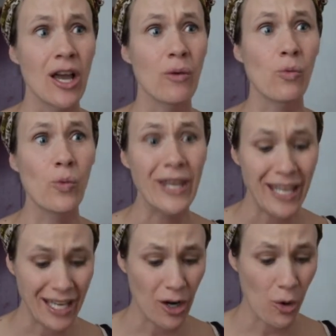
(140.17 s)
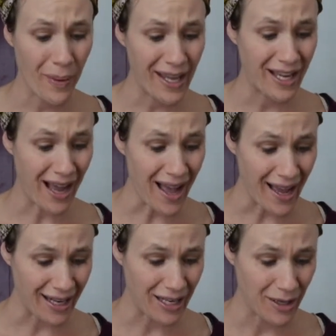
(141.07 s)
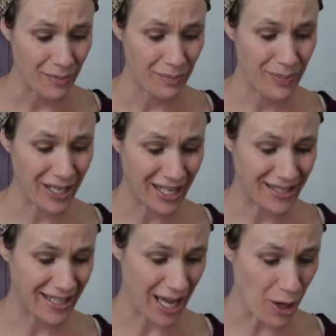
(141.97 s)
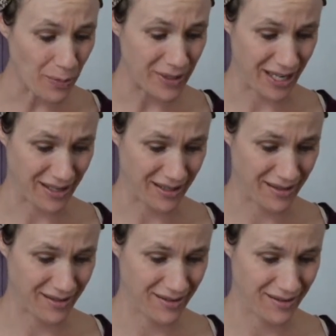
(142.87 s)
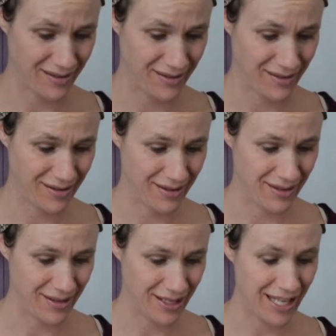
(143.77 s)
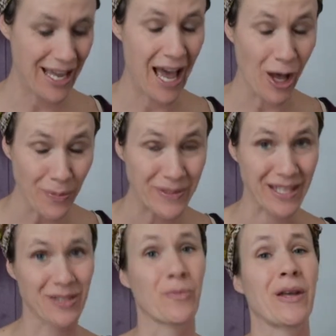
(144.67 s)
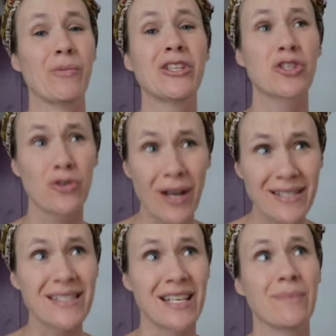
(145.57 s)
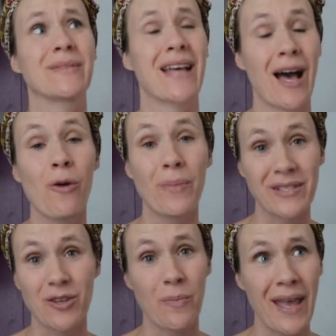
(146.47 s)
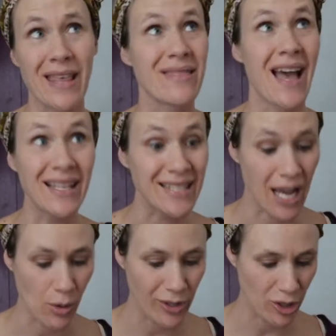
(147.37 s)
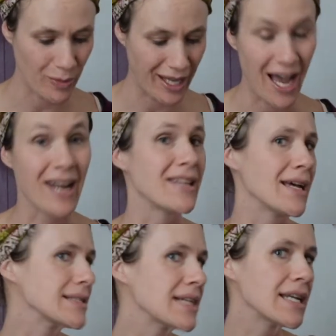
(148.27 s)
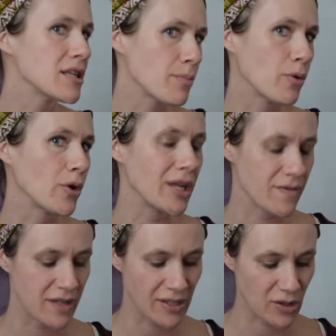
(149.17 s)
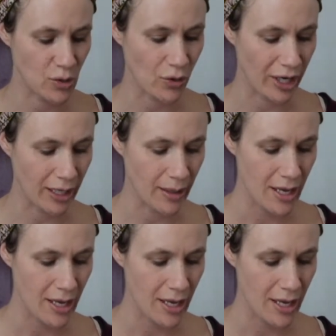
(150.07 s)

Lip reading: And we can obey God because He helps us. He helps us obey. We trust Him to help us obey. That's how we obey God. And that's kind of the point of this story.